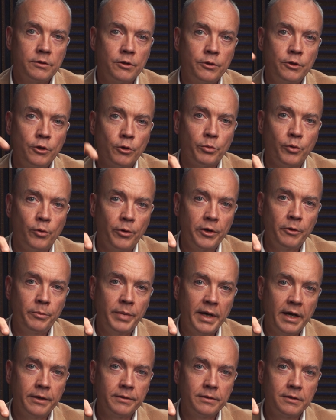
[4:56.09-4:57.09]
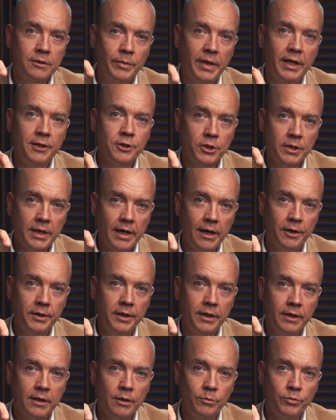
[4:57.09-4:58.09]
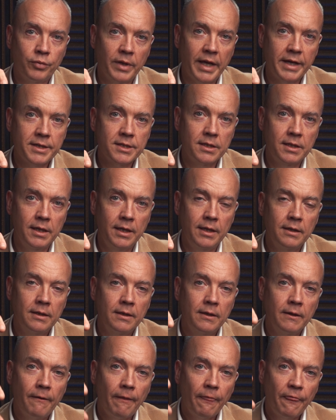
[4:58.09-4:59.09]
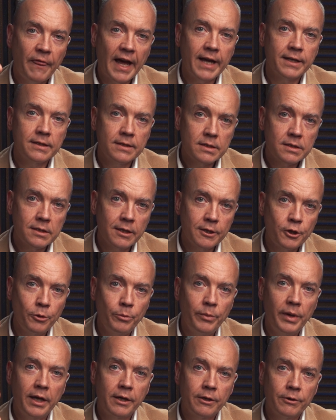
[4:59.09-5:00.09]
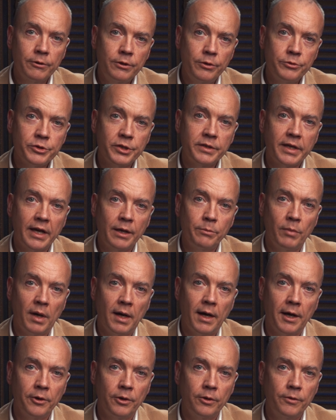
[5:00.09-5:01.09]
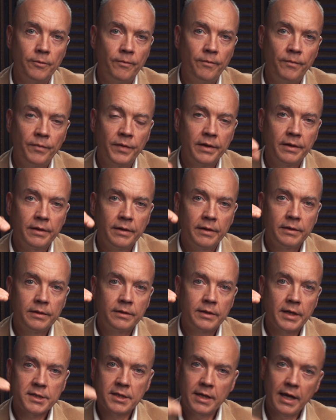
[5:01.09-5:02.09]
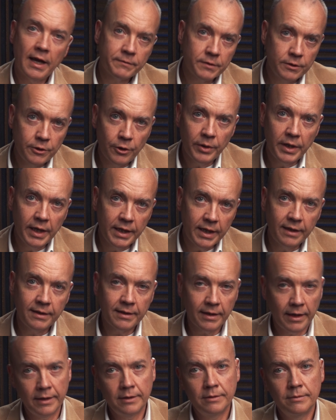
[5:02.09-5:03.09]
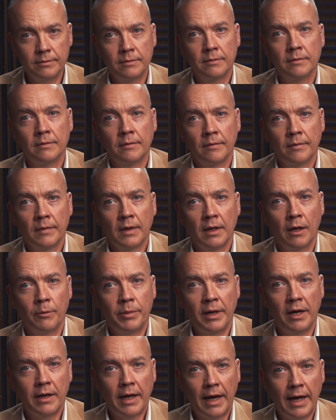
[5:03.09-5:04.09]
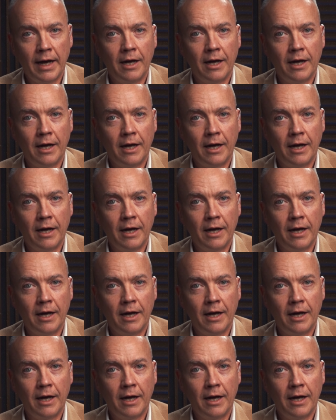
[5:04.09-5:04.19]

To your point about dimensionality and complexity, that decision maker using that model doesn't have to know anything about